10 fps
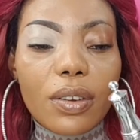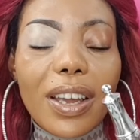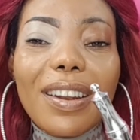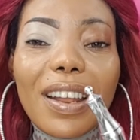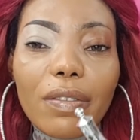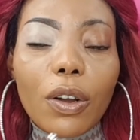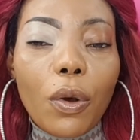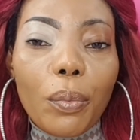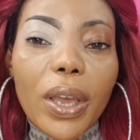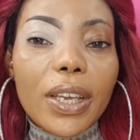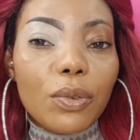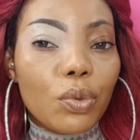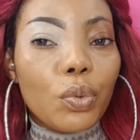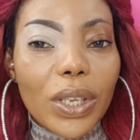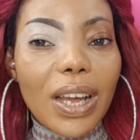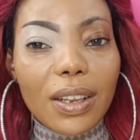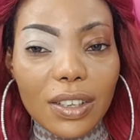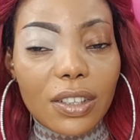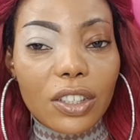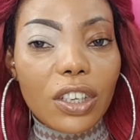you can never compare it with the
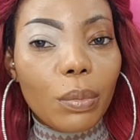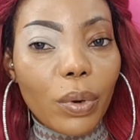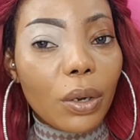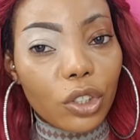Anastasia